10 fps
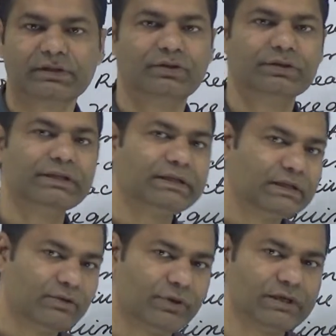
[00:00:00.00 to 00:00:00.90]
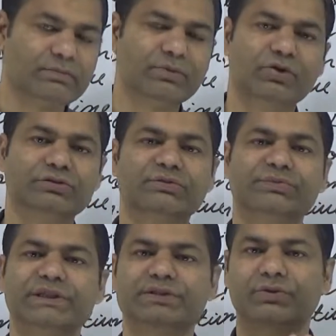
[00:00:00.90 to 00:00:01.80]
Okay, why? Because of
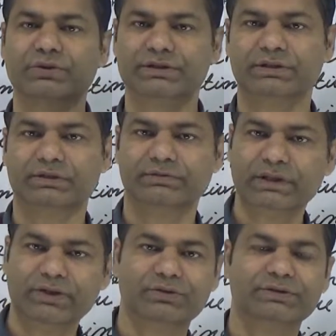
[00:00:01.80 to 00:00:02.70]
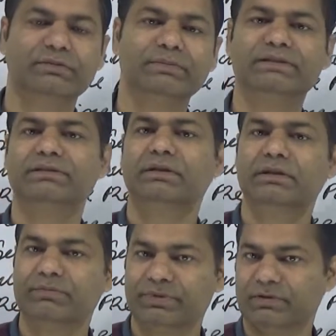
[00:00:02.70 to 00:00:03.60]
V is constant. V constant means
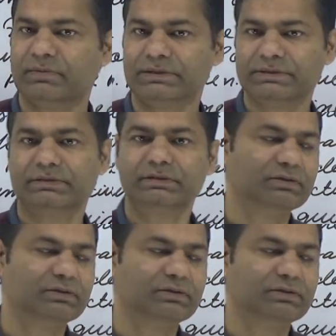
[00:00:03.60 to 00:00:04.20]
PV bus.